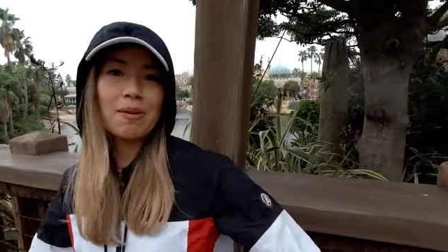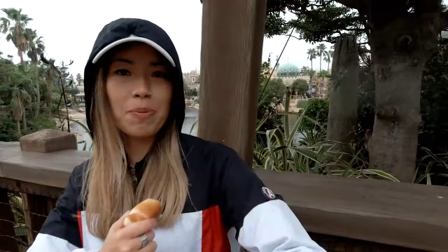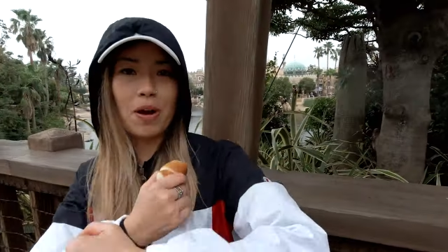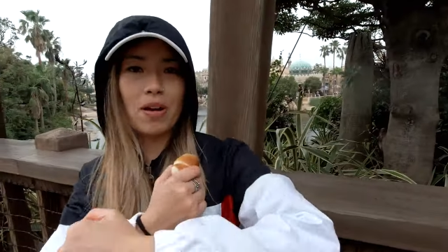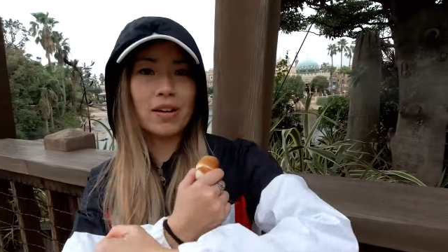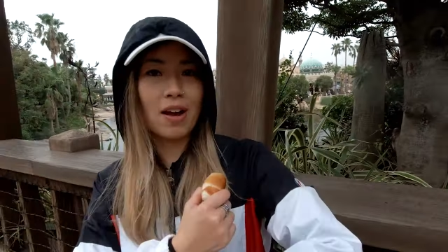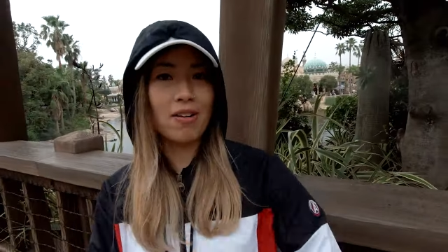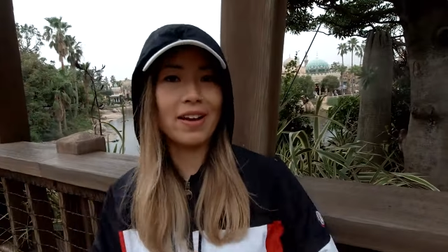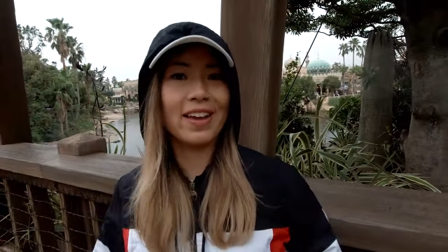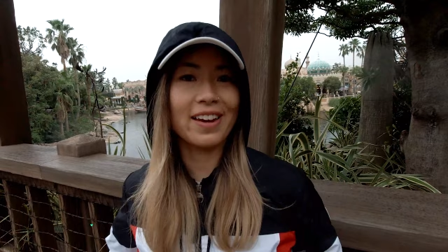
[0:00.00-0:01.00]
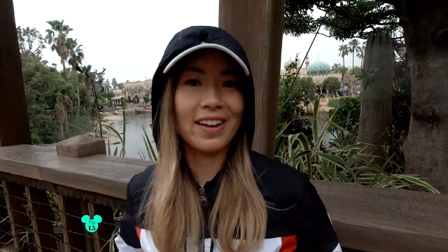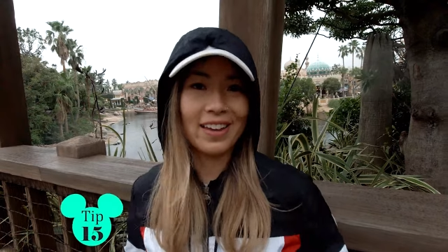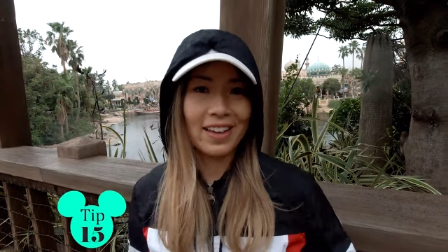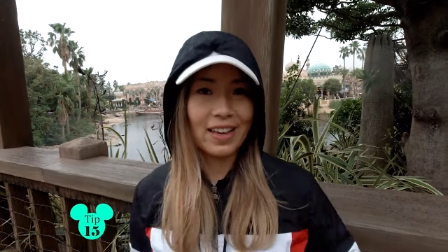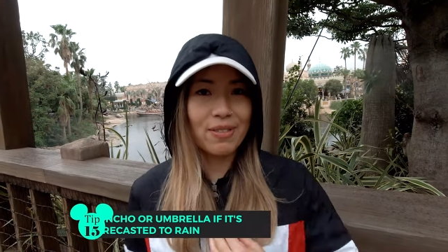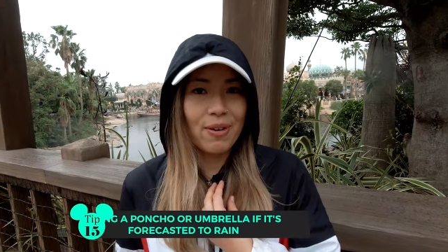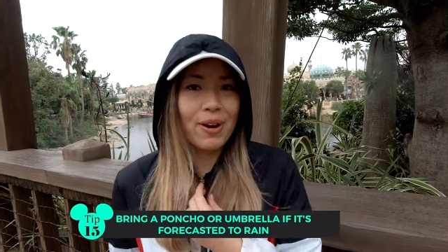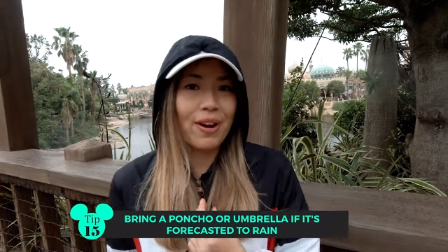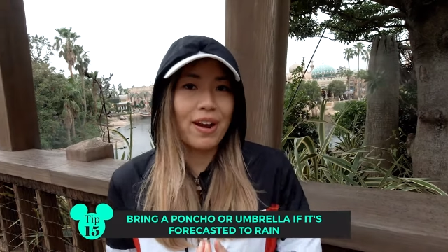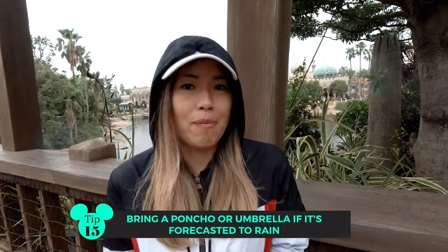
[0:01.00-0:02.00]
keep on going, even though
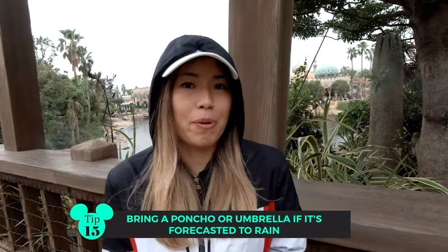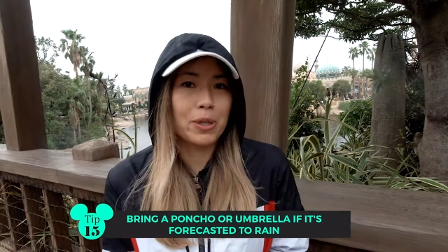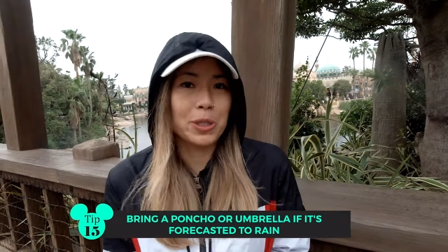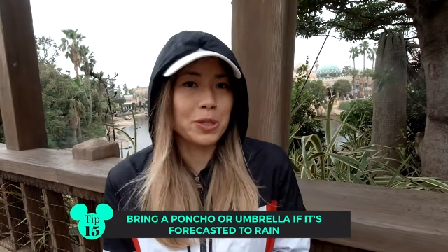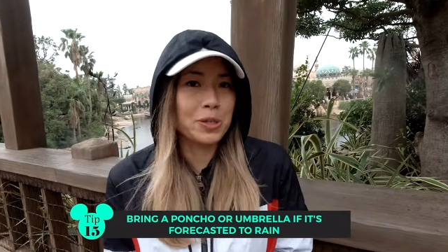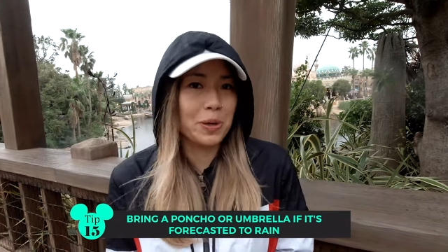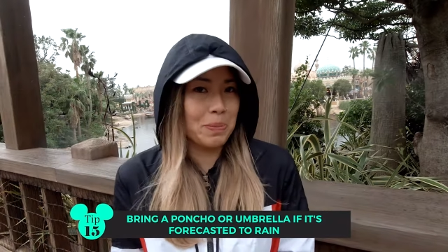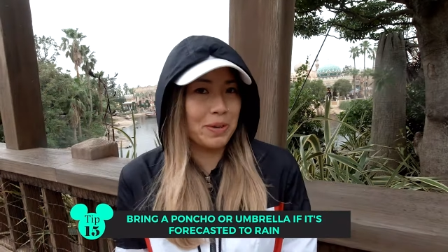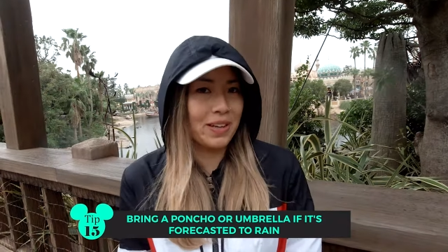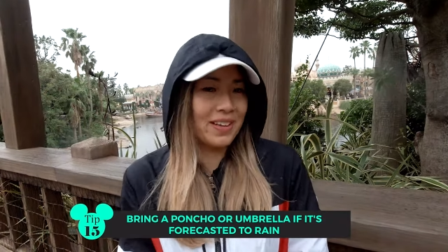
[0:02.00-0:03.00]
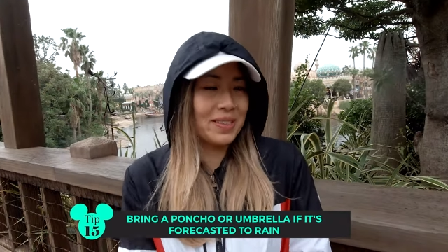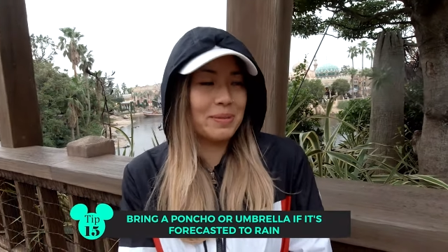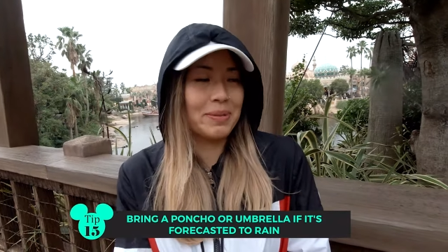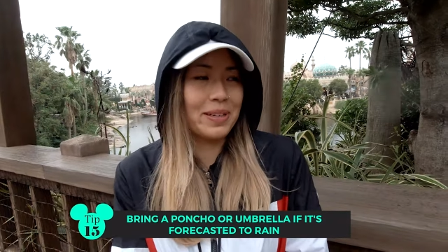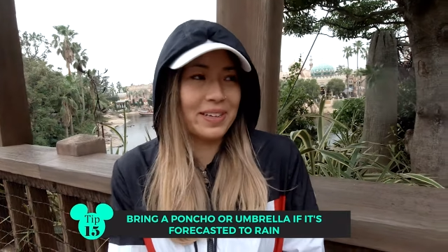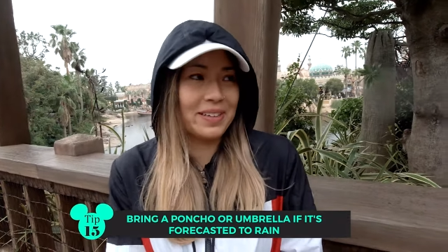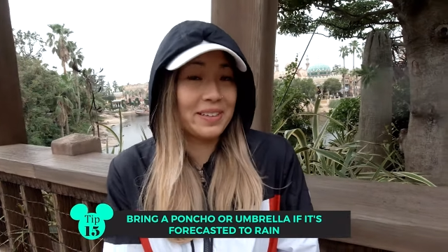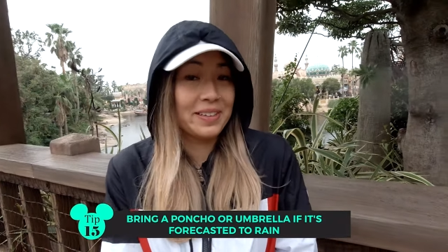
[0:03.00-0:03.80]
we don't have ponchos or umbrellas, but...